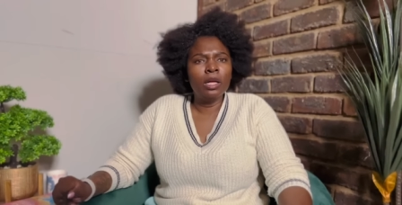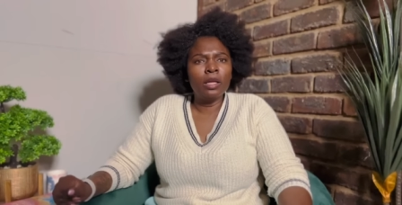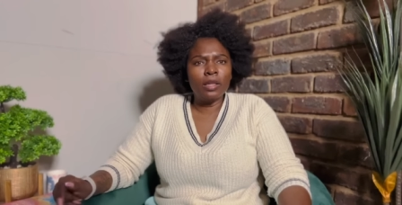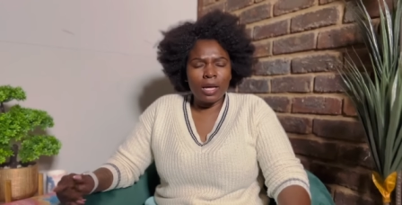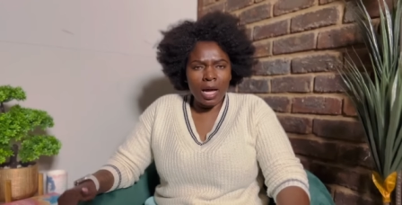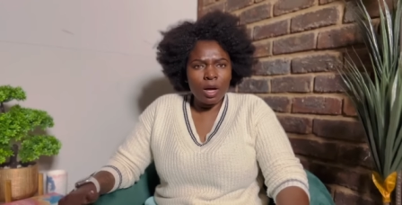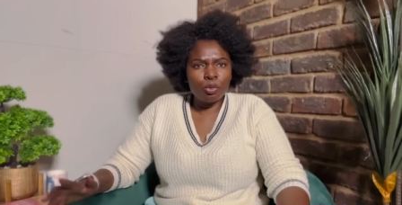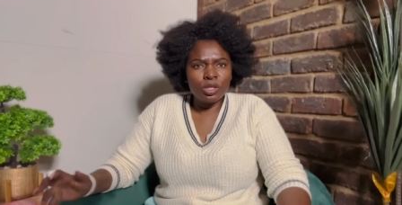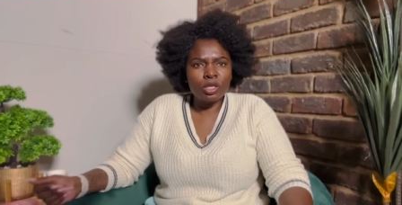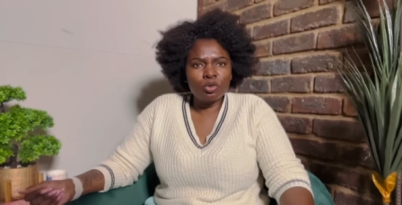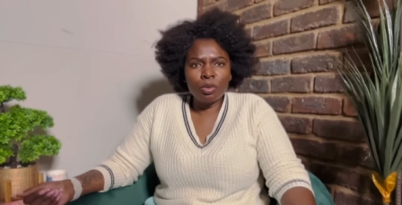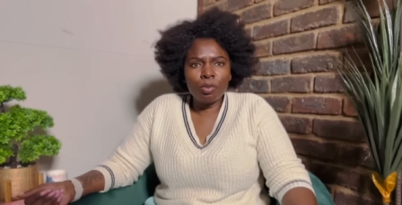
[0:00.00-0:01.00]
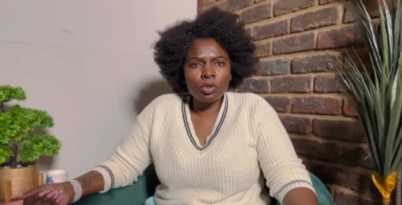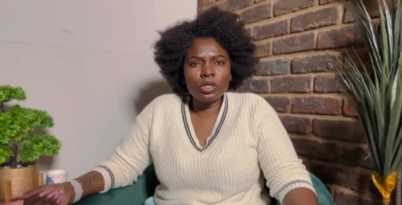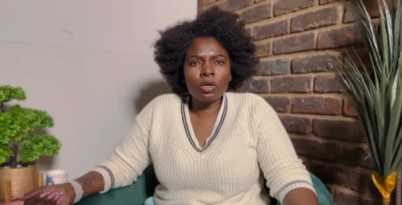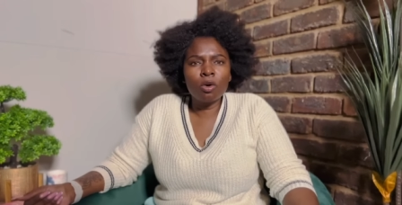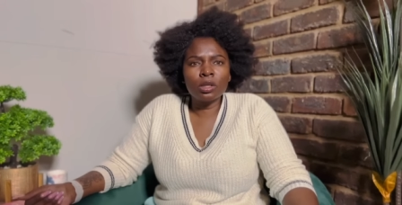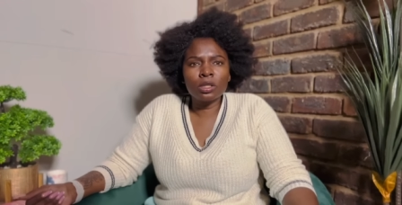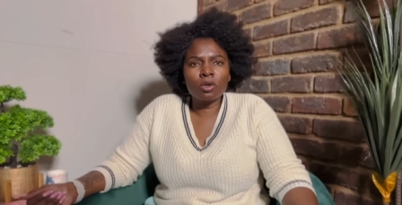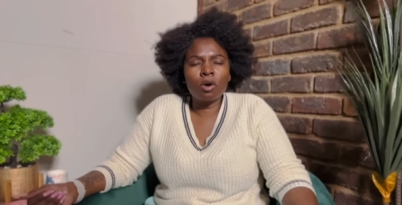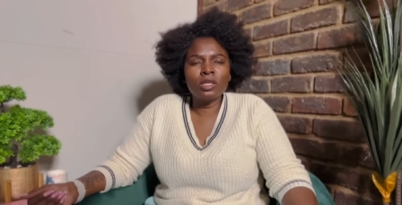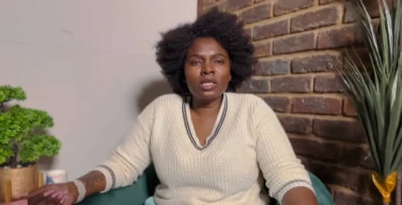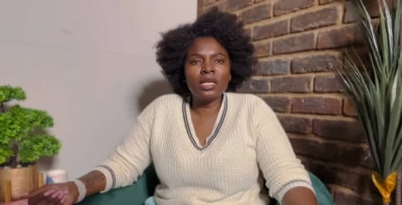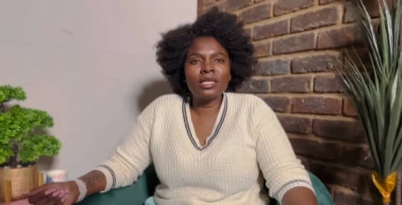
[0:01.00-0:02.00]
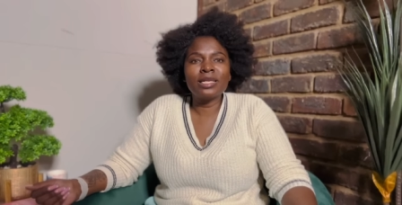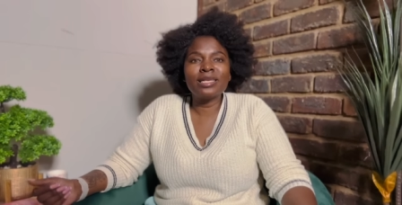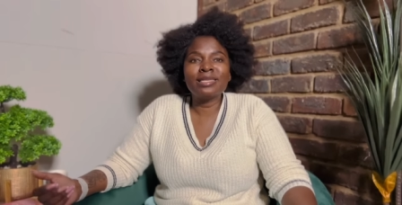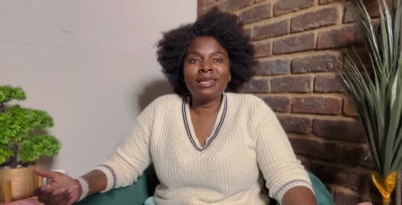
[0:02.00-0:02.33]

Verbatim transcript: the guy who is actually posting all this content is